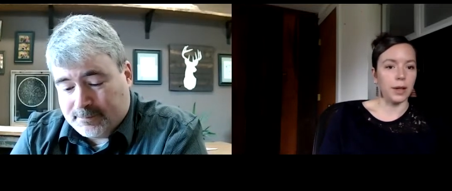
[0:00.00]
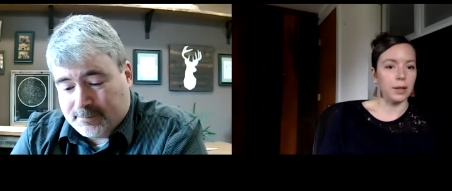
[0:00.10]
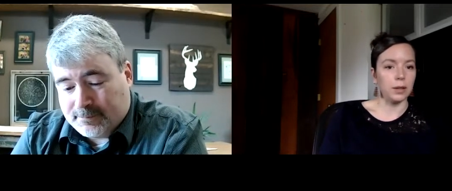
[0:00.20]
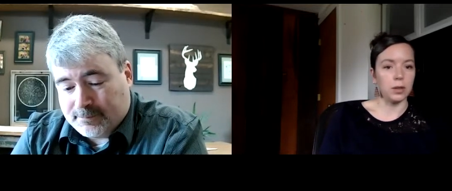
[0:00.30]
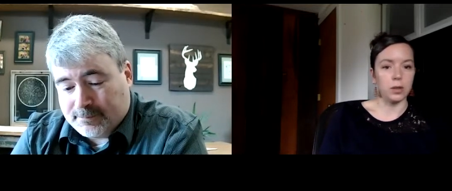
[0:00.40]

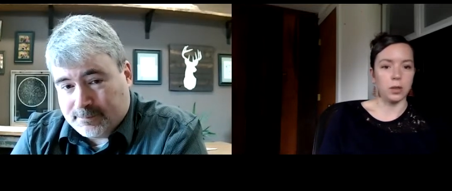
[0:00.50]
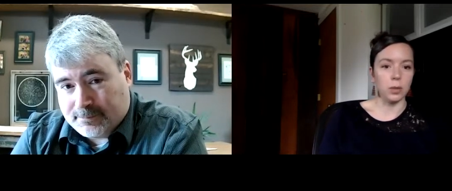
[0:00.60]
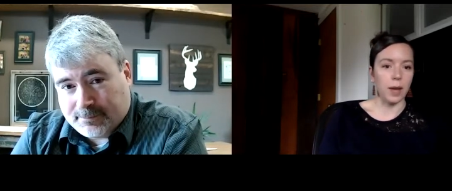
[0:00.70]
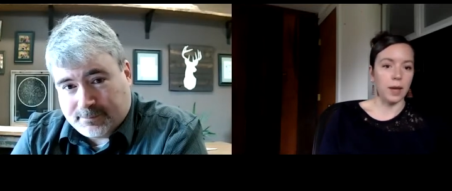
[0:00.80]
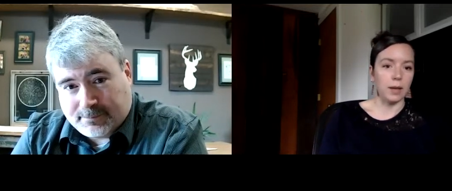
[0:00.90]
Speaker 1: and
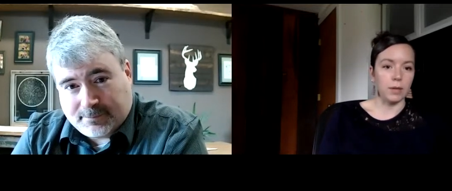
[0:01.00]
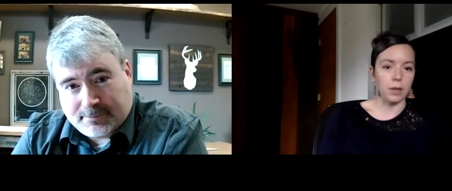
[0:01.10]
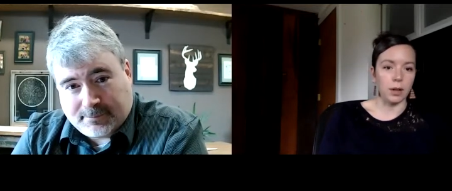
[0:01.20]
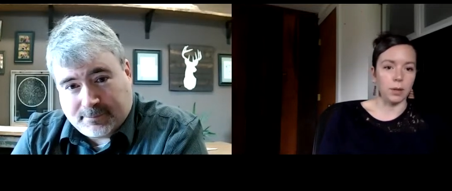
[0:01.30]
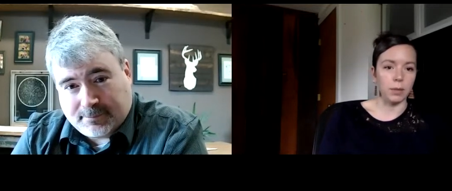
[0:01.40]
too bad if
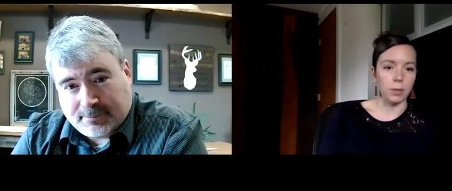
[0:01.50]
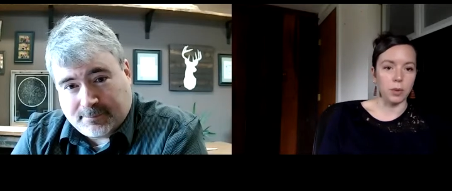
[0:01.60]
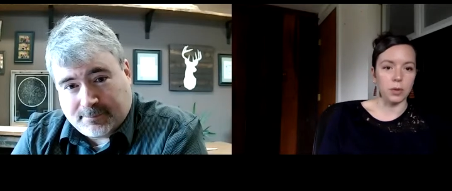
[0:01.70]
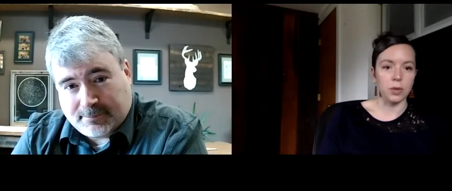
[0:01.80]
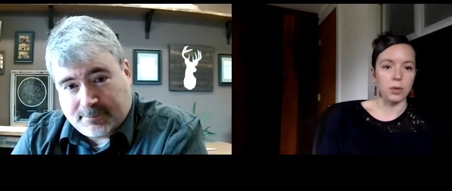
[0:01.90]
they're
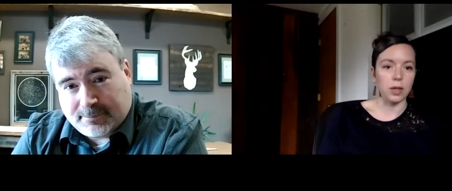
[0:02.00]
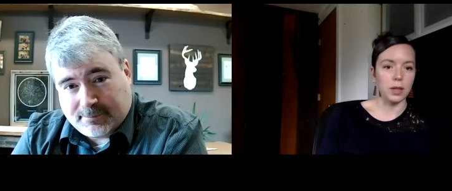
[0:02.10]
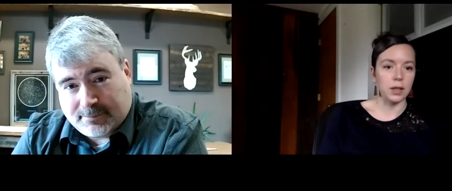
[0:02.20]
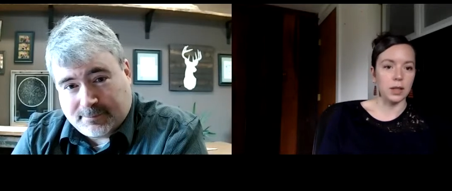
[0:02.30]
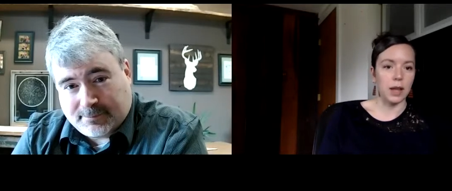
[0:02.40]
more
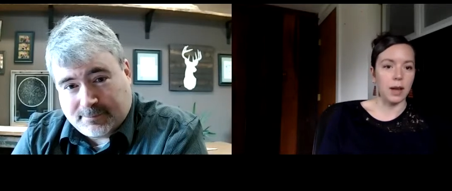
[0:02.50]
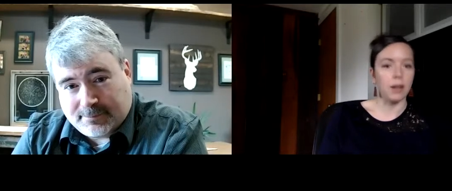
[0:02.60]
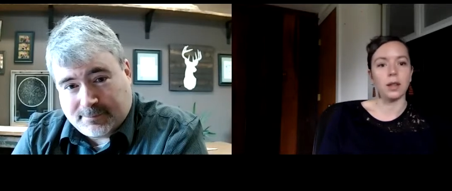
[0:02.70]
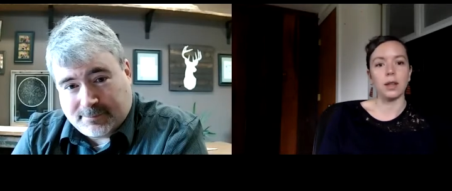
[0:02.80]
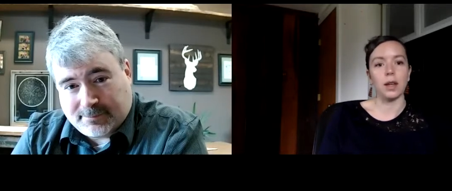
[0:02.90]
strict
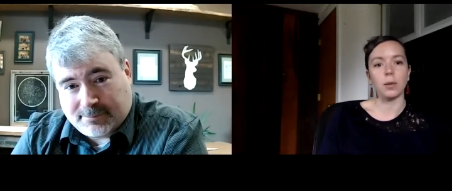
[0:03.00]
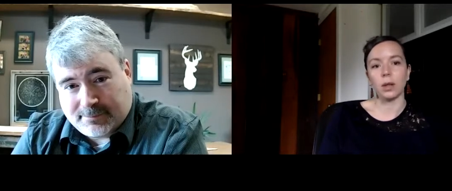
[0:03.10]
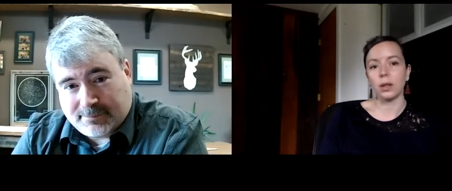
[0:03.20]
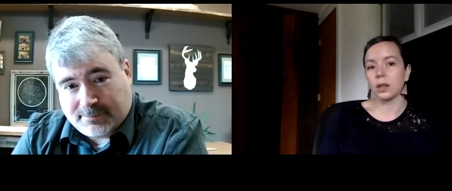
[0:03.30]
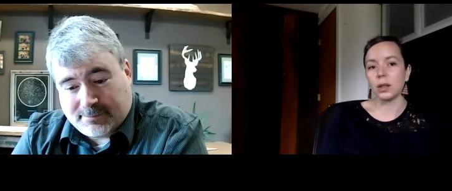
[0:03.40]
now than they
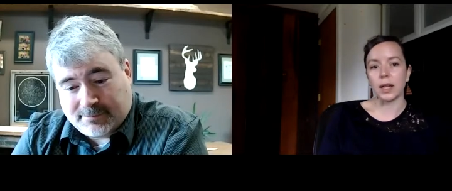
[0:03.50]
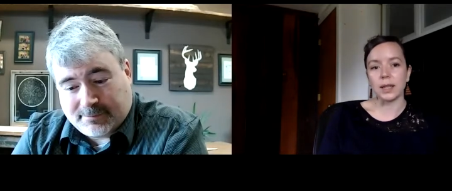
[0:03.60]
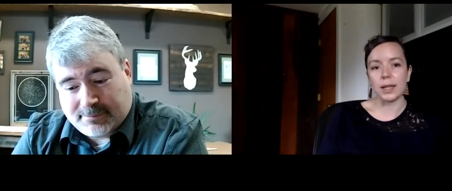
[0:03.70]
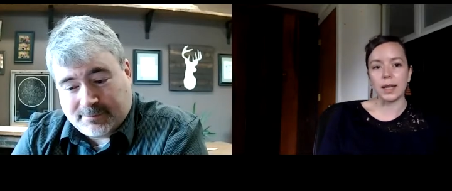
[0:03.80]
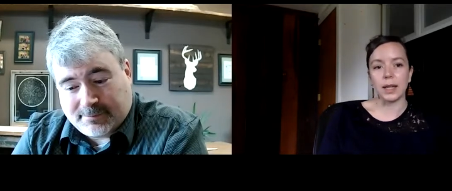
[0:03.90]
were in
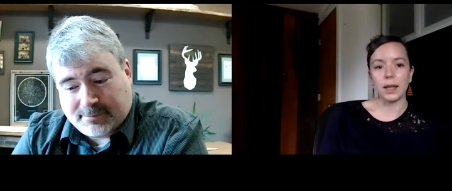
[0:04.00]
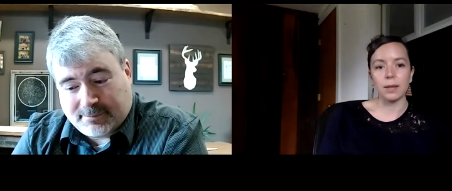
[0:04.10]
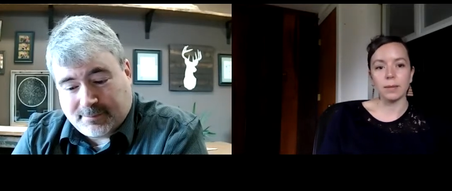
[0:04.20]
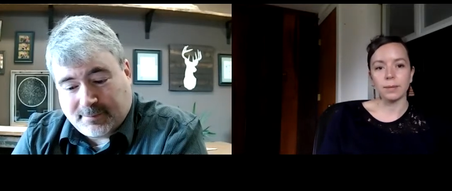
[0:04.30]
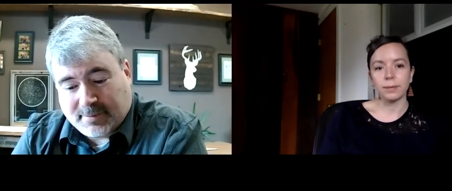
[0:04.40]

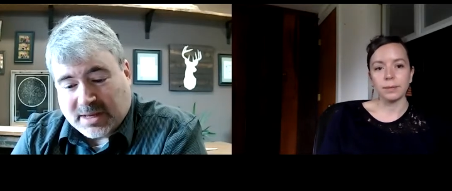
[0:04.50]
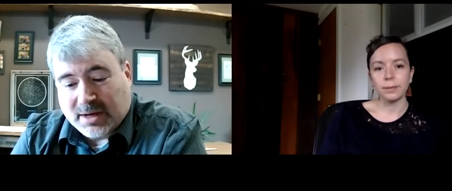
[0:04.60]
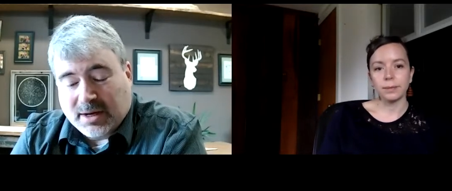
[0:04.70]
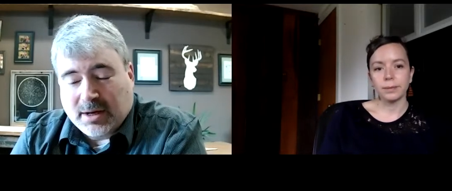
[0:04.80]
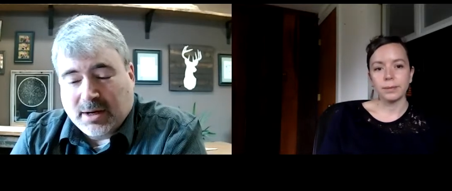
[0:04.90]
1980
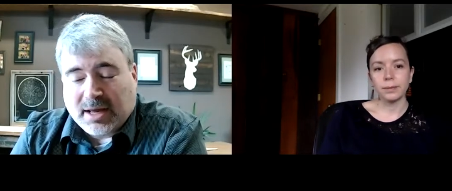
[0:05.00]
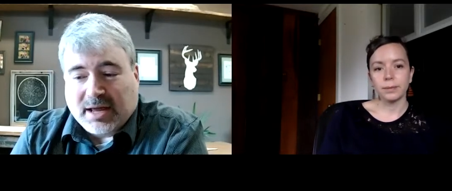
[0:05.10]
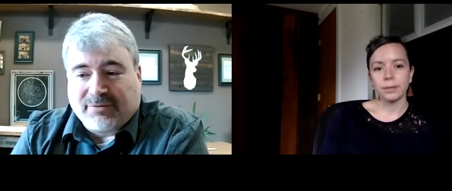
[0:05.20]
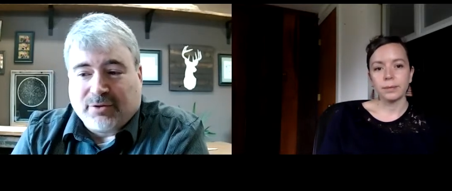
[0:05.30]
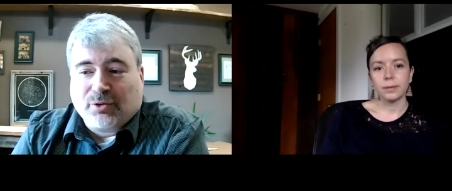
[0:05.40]

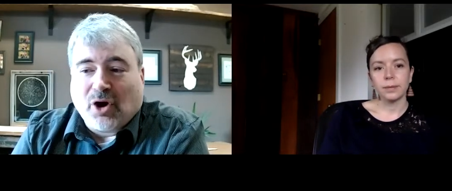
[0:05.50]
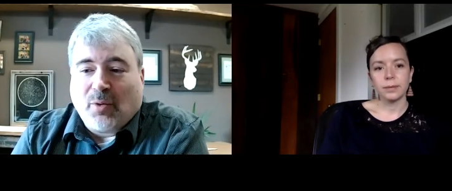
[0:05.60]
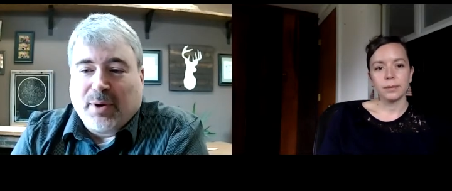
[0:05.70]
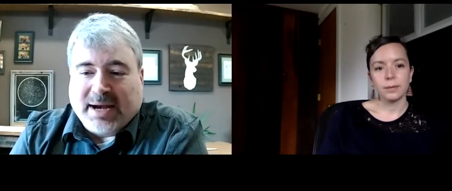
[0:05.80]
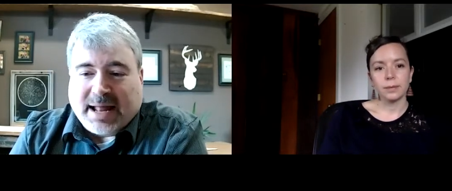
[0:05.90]
Speaker 2: if you
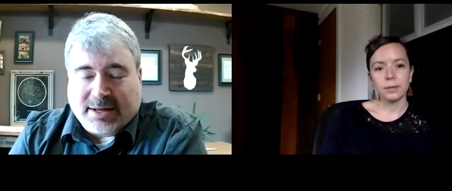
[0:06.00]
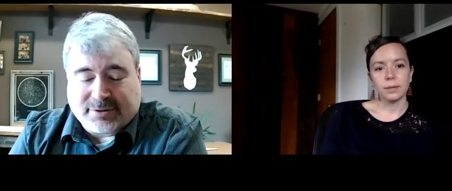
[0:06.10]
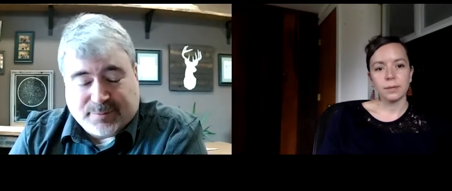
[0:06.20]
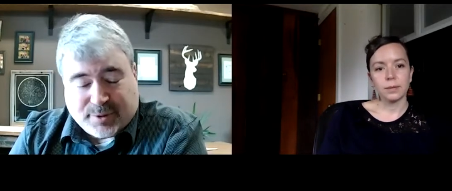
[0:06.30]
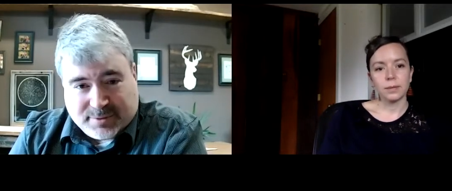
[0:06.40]
go in and
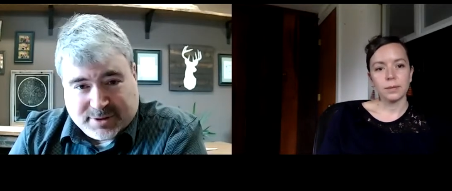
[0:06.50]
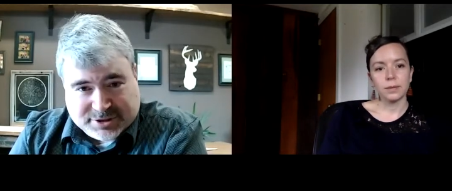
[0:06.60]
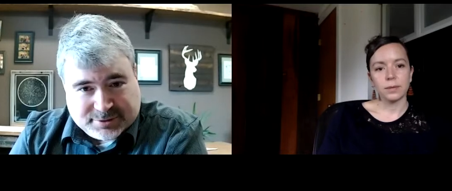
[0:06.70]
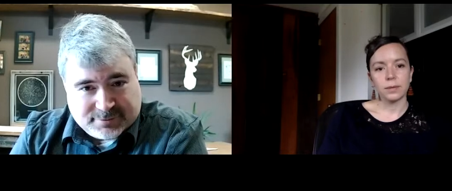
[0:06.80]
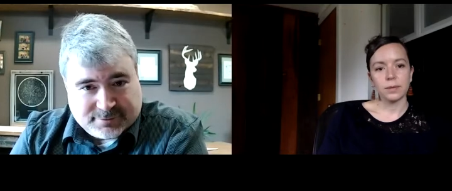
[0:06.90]
ask
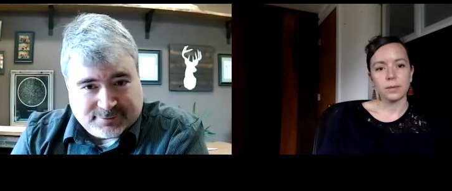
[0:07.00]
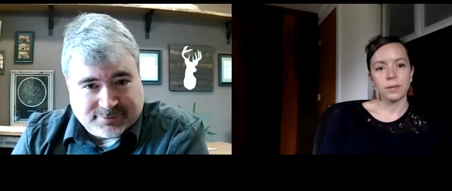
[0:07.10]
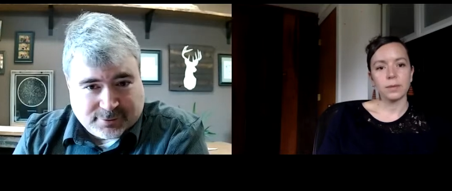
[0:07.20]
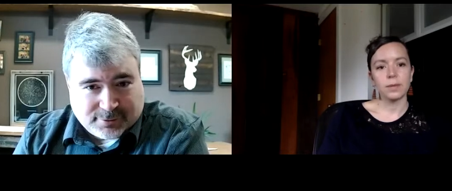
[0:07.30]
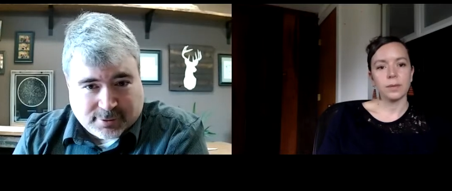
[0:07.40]
permission
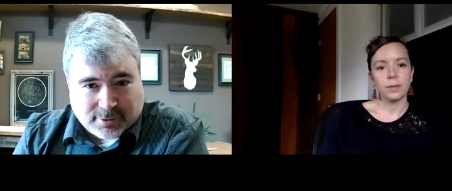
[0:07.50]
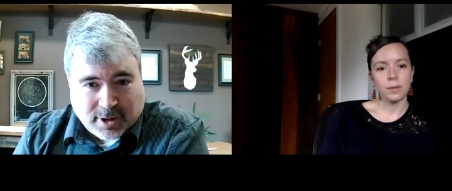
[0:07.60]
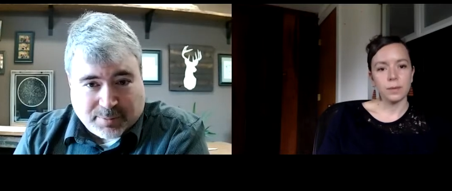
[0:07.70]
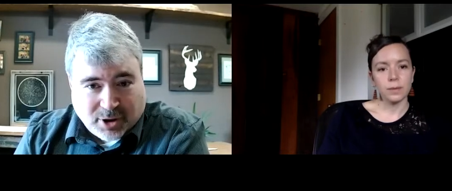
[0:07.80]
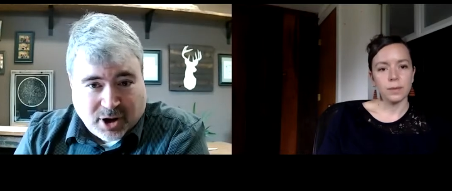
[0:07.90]

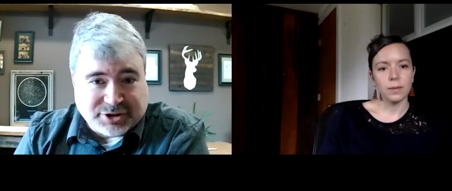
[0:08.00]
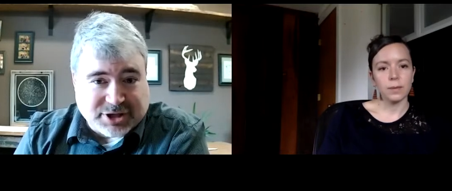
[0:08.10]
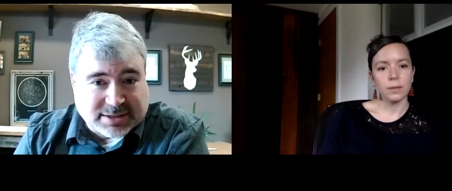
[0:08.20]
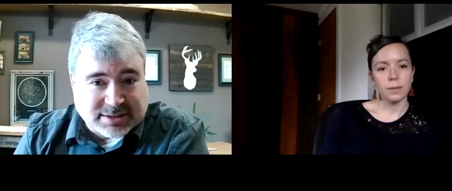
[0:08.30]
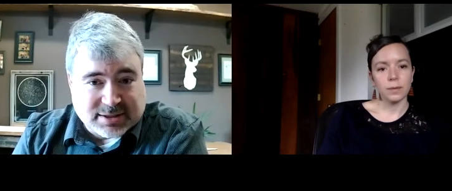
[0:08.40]
for a
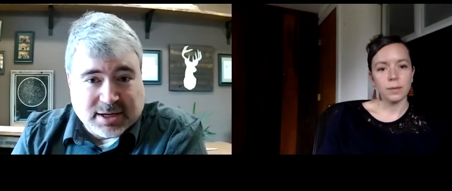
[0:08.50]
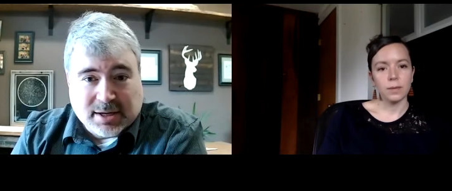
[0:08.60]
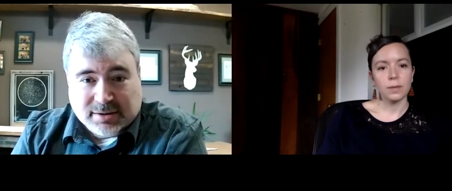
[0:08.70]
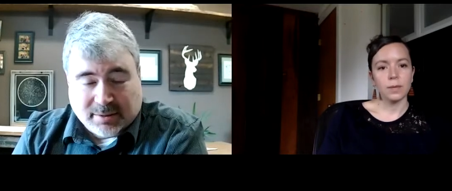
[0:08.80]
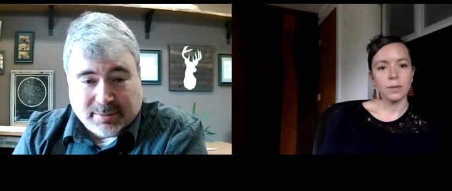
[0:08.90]
project,
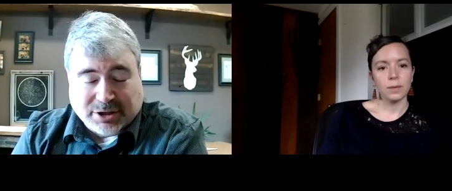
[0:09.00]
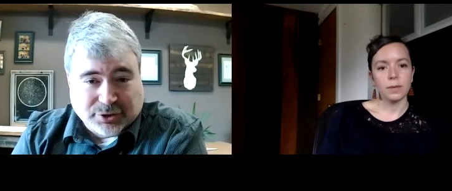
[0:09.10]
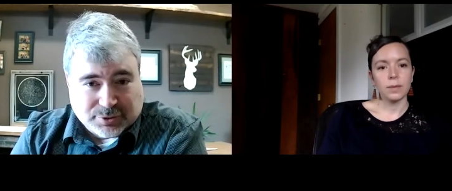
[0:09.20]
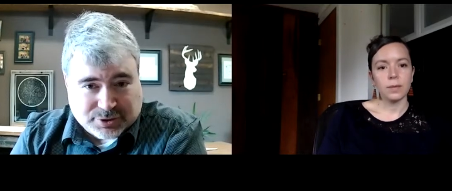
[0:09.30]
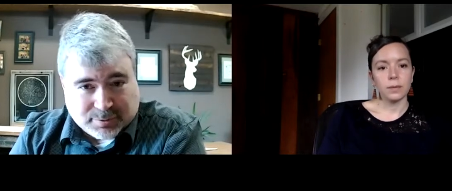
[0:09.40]
they'll make
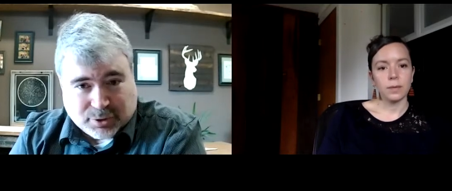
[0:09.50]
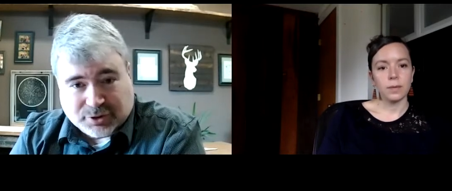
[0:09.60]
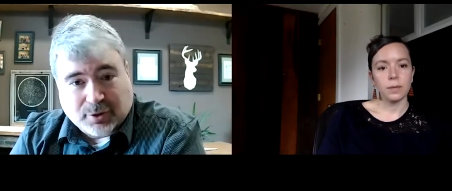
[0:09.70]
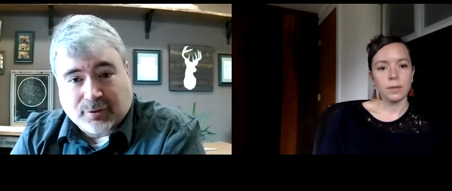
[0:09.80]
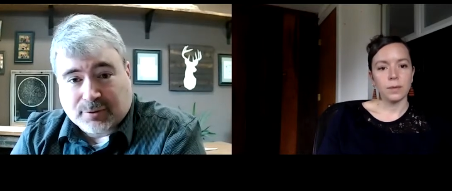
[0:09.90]
you use the
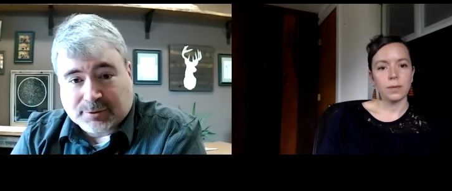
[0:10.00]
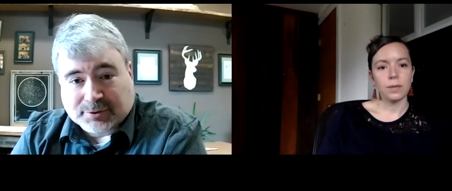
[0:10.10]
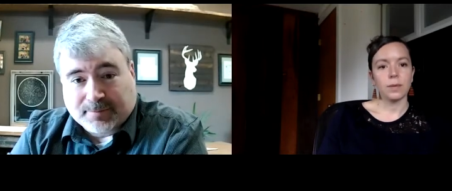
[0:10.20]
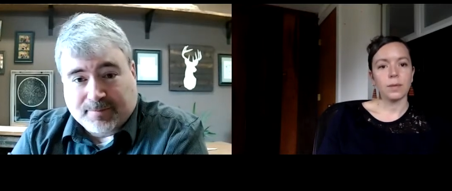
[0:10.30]
most current rules.